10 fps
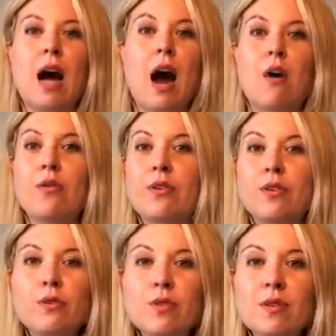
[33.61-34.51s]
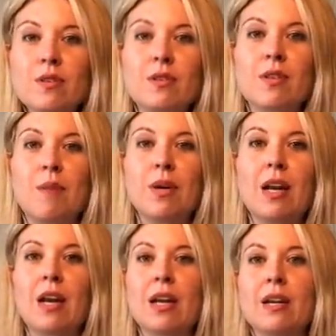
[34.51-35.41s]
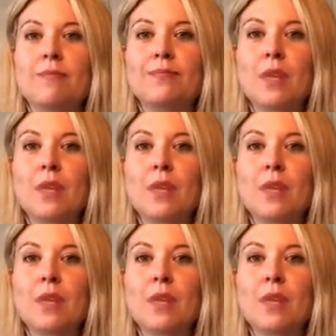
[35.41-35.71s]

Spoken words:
how the news is disseminated